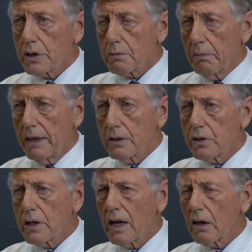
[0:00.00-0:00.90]
is made,
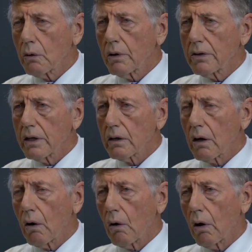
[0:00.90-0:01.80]
generally within
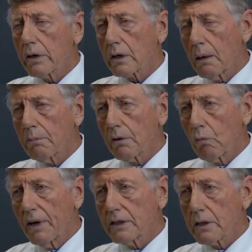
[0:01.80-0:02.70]
a couple
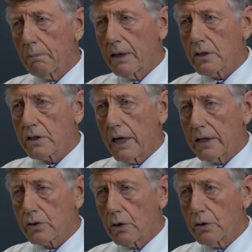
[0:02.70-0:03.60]
of weeks the patient's
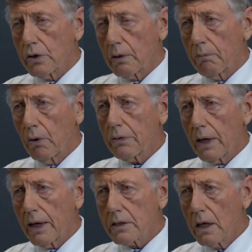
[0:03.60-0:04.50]
had surgery in both
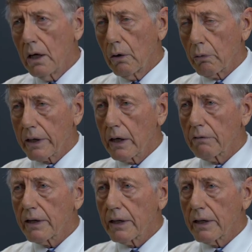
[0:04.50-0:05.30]
eyes, recovering